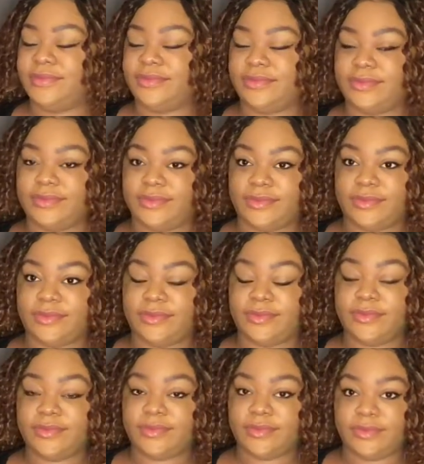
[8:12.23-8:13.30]

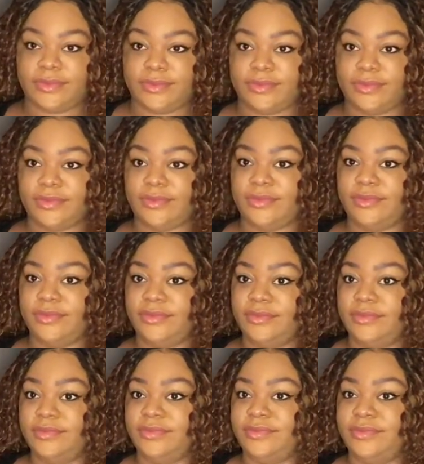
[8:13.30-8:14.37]

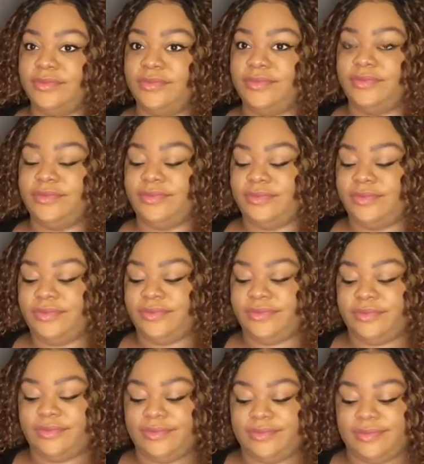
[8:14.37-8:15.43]

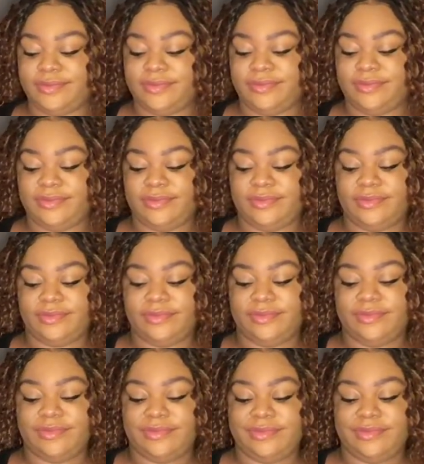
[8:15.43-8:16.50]

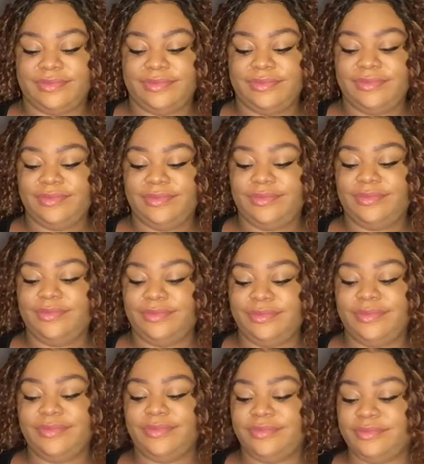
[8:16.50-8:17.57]

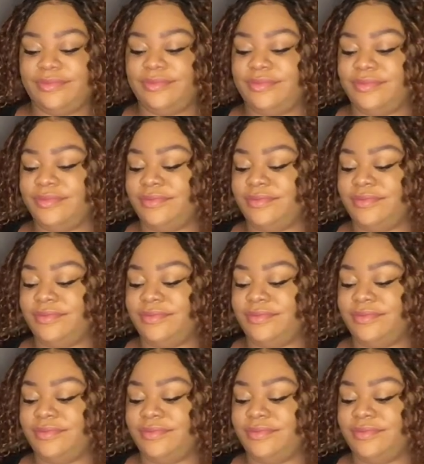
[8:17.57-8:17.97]
This person isn't speaking.